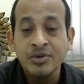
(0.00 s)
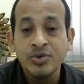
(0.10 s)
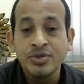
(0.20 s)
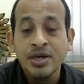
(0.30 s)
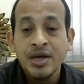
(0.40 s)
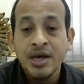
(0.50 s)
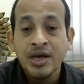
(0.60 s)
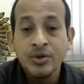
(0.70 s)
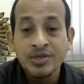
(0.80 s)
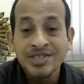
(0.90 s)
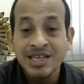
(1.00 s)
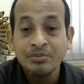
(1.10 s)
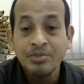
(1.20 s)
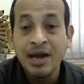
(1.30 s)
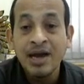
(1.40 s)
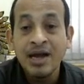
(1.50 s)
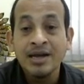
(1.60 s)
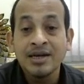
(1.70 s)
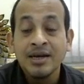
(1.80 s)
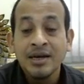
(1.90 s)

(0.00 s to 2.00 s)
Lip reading: use seat belt,